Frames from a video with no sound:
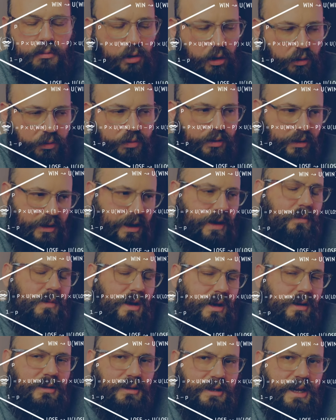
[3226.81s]
Well, it,
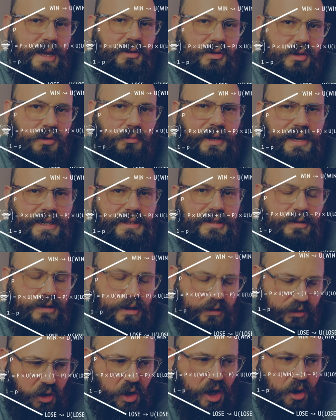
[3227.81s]
it stands to reason
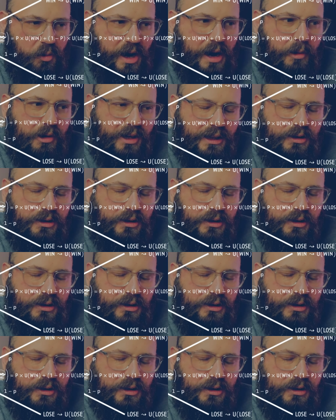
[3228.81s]
that the only way I would